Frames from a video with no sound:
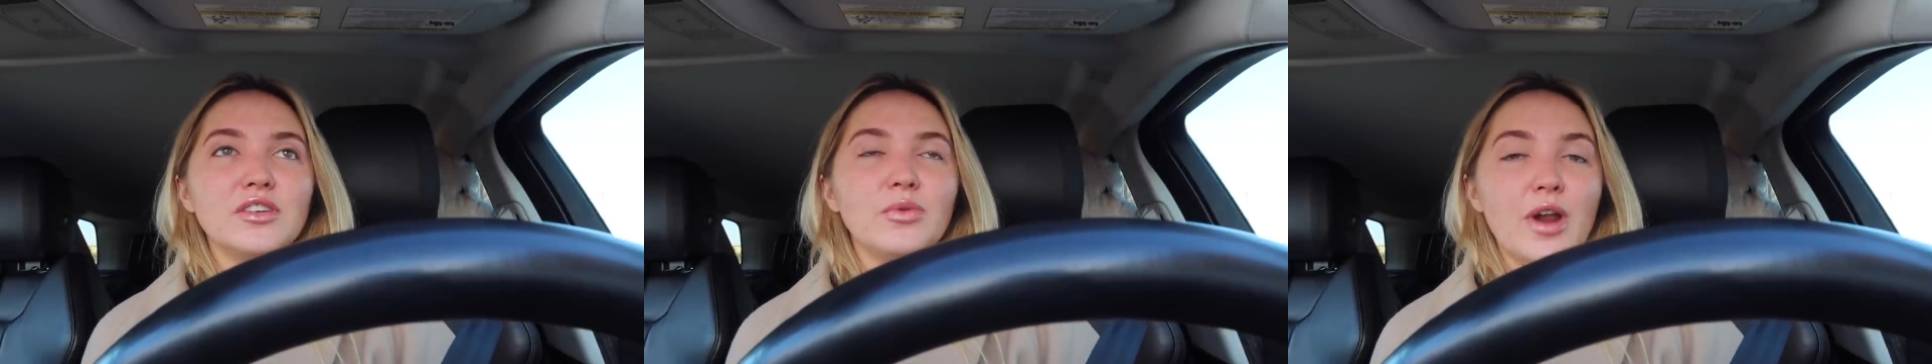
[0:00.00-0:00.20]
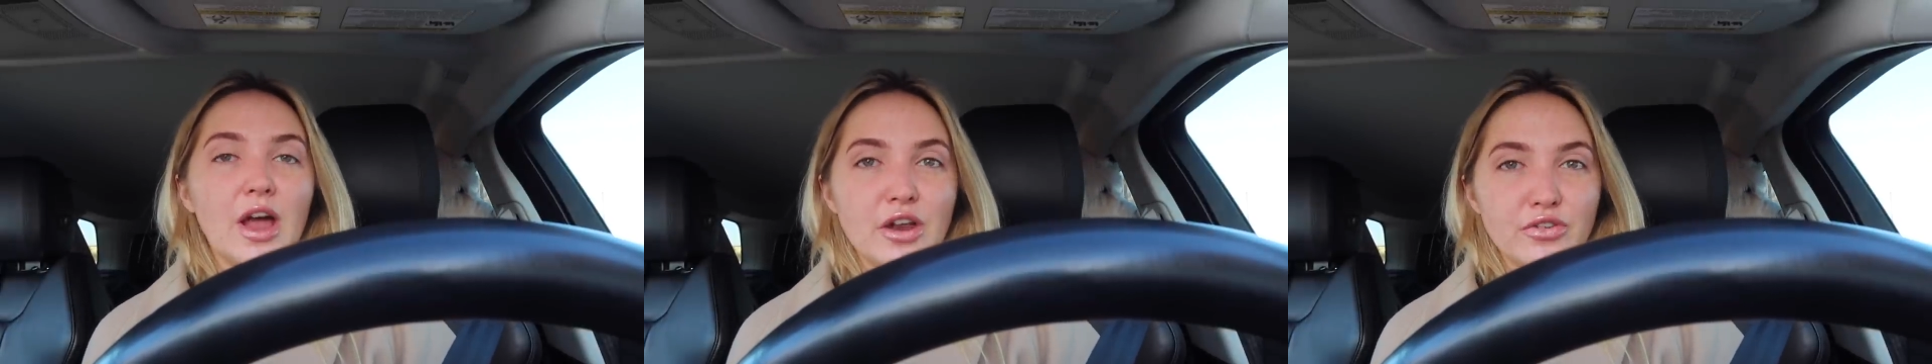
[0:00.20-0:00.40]

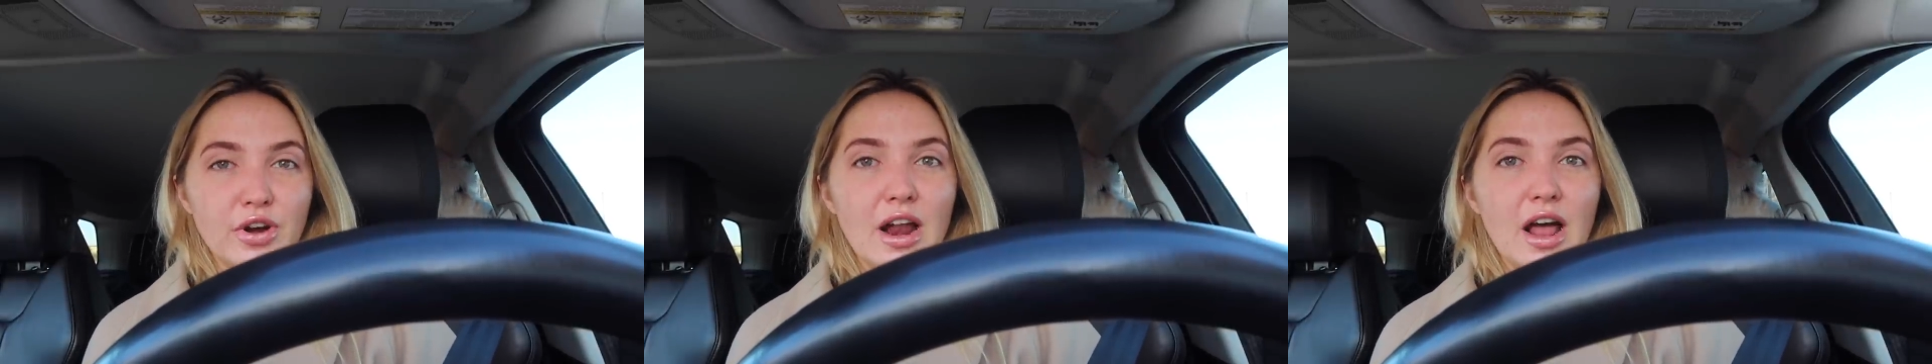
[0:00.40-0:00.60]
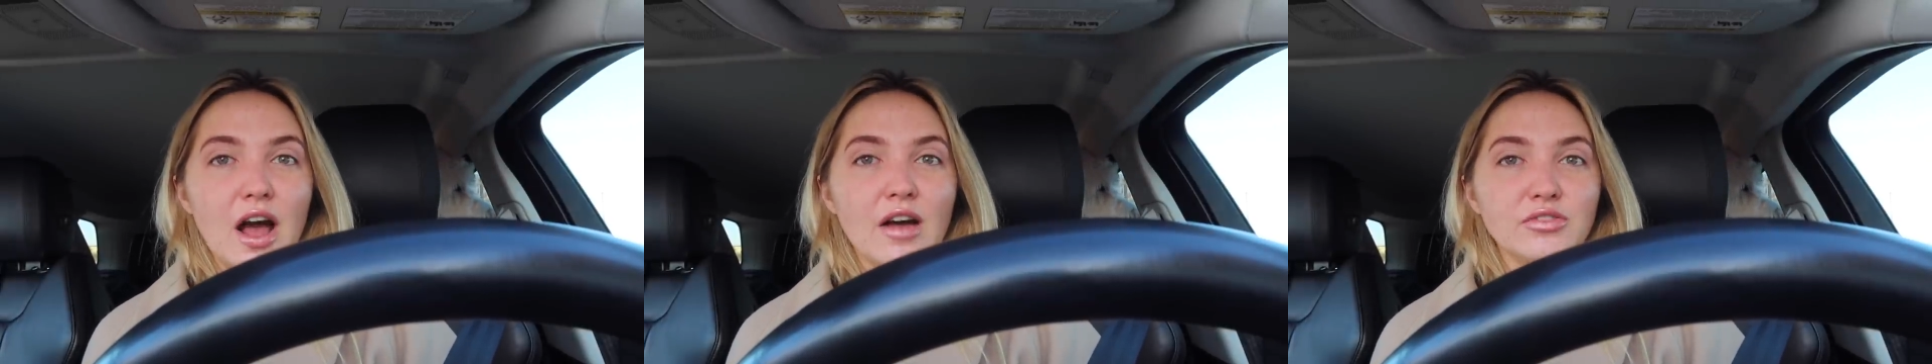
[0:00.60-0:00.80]

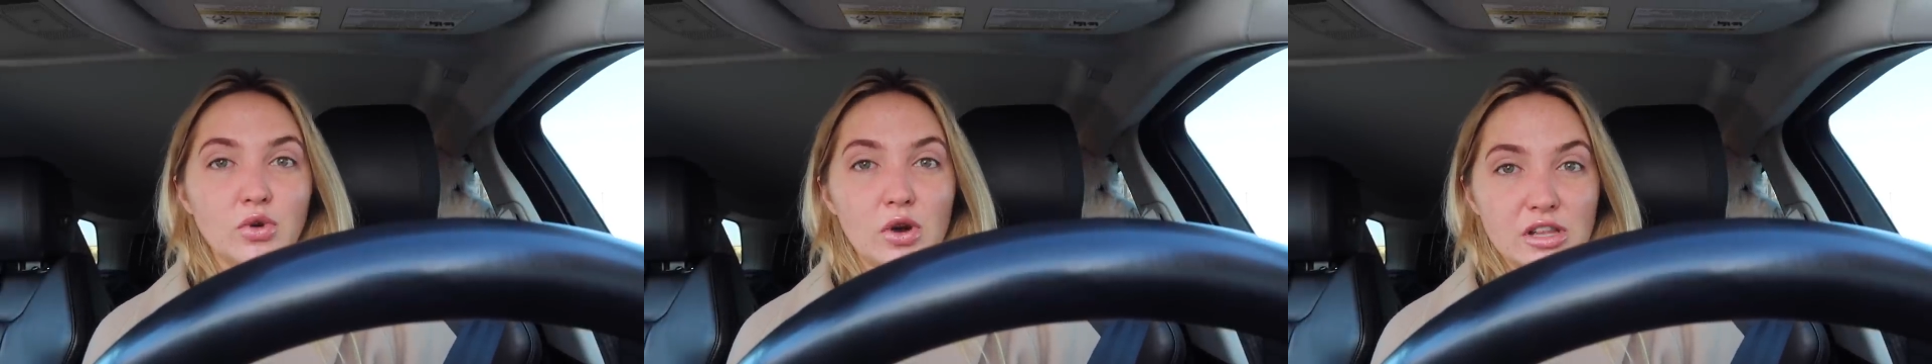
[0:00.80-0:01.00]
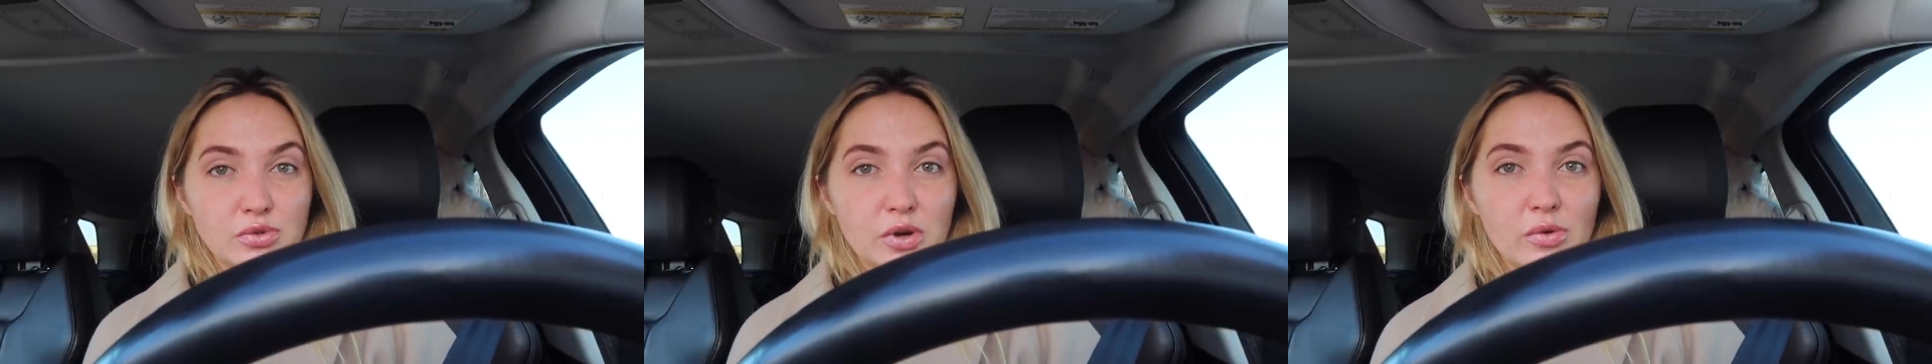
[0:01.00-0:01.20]
100 of
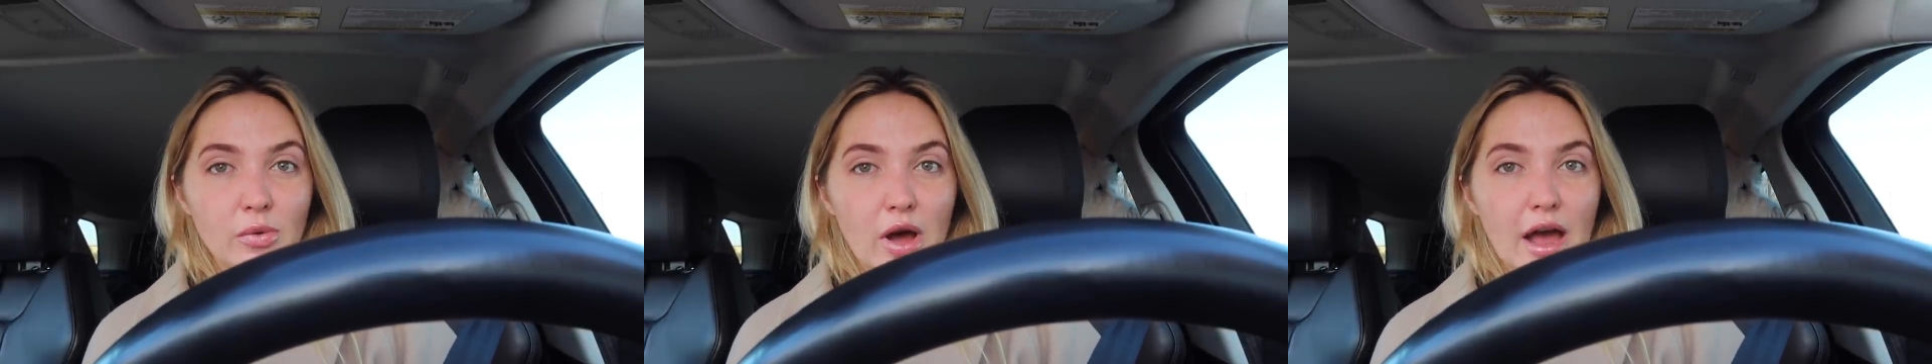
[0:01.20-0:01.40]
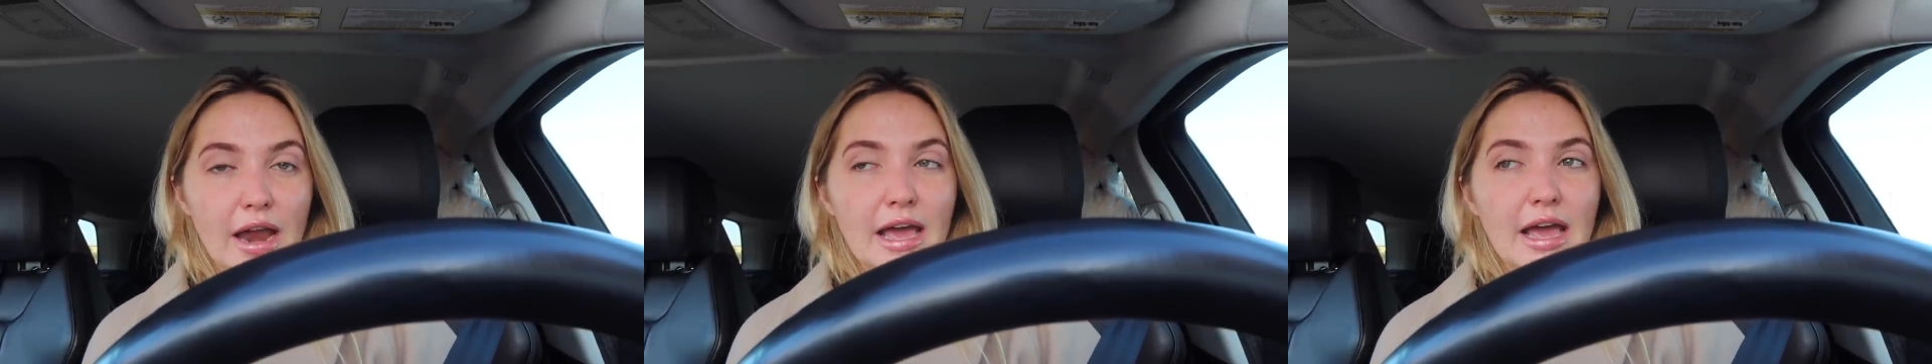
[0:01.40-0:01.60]

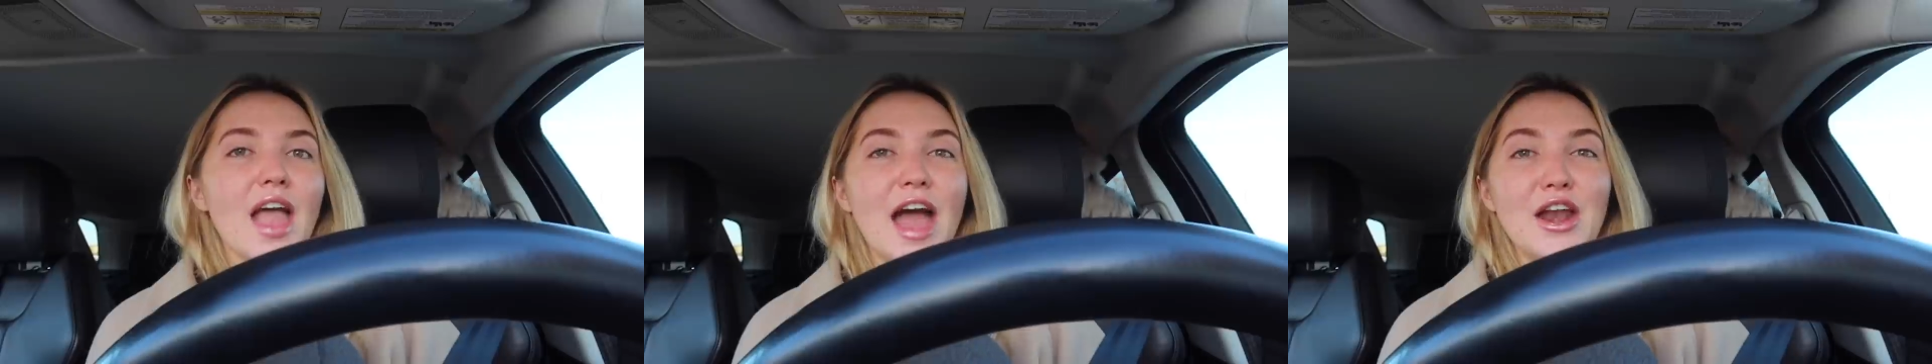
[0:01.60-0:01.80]
2021.